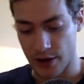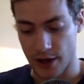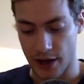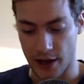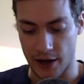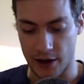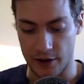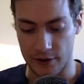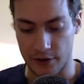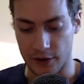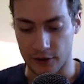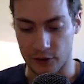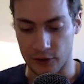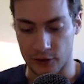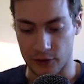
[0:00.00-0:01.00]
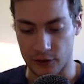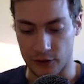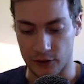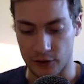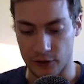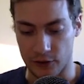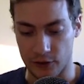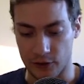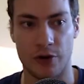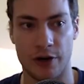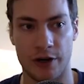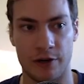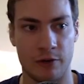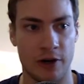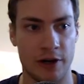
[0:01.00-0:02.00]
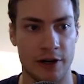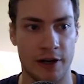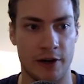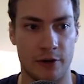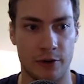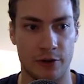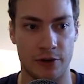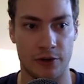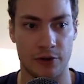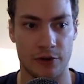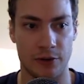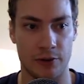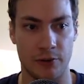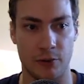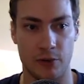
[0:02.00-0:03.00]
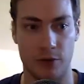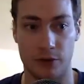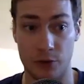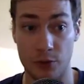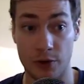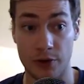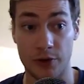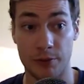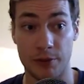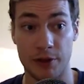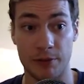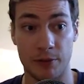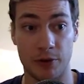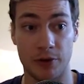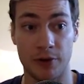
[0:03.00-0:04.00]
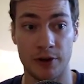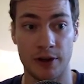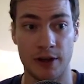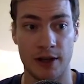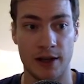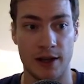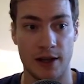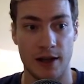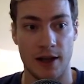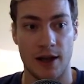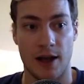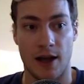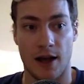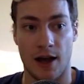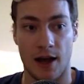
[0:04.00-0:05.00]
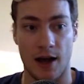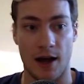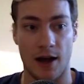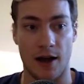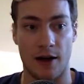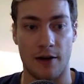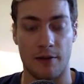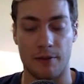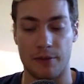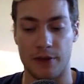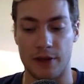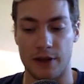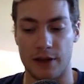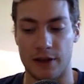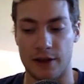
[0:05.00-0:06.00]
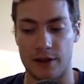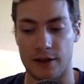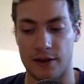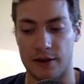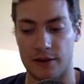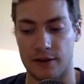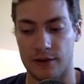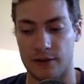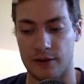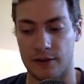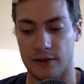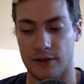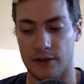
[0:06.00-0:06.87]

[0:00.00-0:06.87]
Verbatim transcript: And a tool that I'm creating right now with a group with two other people um, is